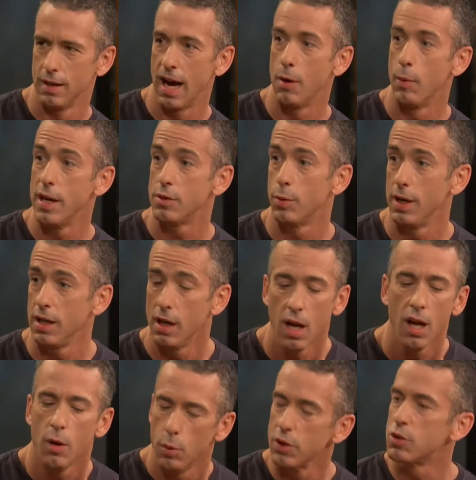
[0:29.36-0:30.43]
Not wait 20, 20
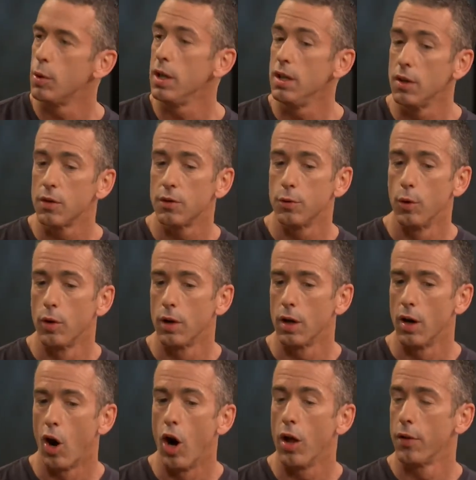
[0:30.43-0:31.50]
years? Well, 20 years
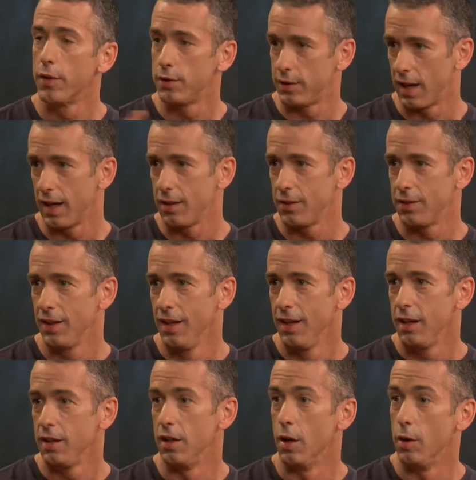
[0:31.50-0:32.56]
for all the states.
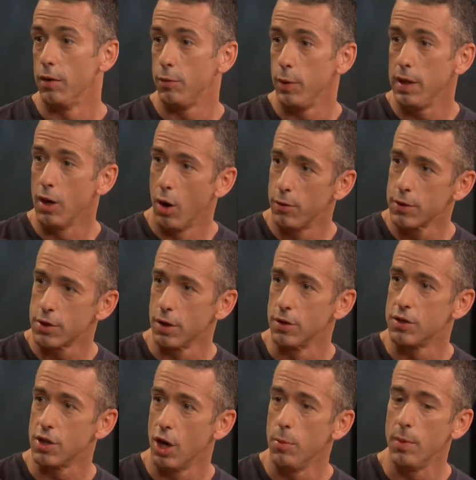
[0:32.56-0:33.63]
You know, if we
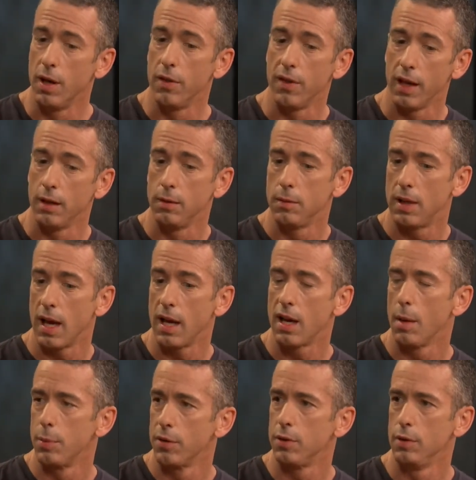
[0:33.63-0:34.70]
overturn DOMA, right. then gay
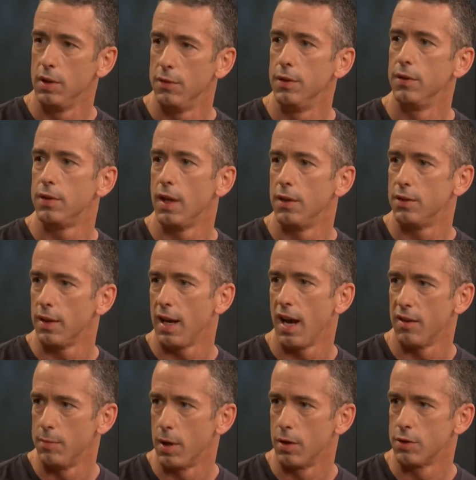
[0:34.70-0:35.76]
couples who live in states that
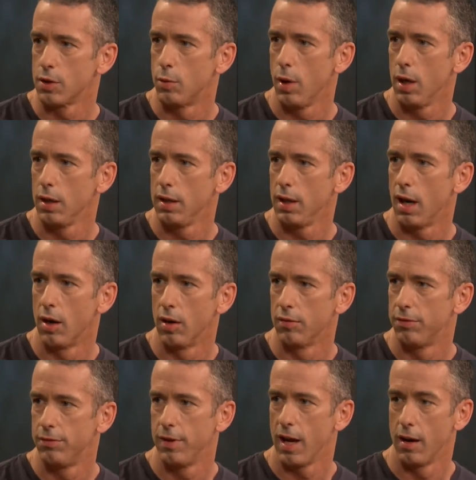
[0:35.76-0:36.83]
have marriage equality
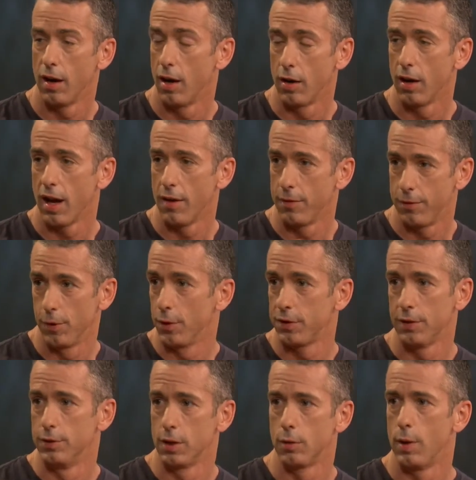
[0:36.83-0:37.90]
are, are have full
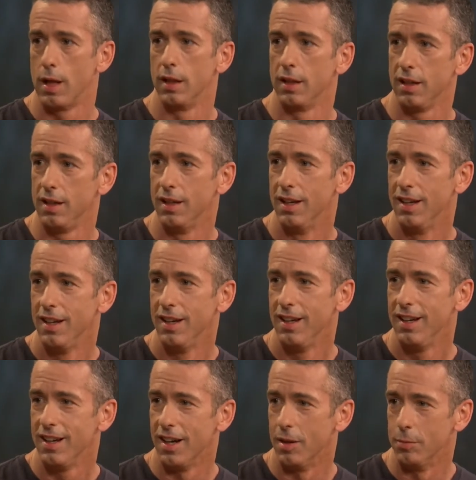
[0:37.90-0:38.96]
civil equality.
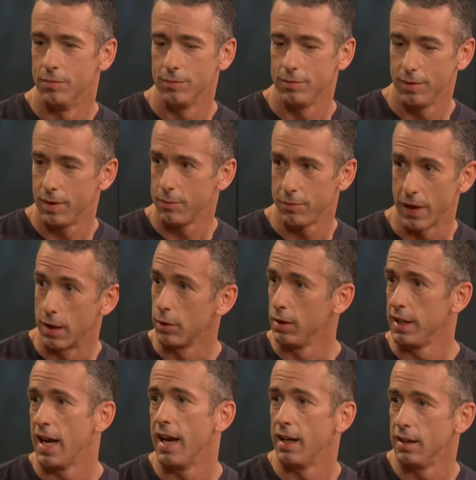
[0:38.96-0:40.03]
Um,
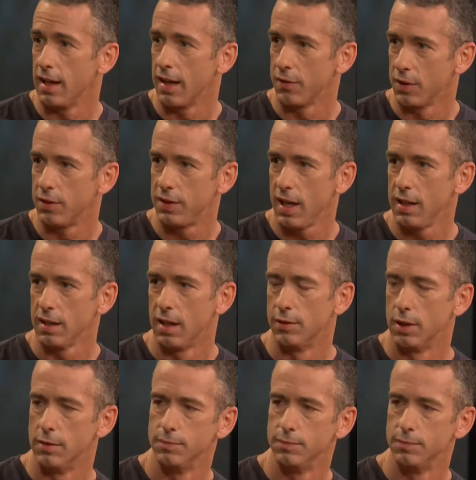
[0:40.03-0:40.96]
federally and at and the state level. And you'd be cool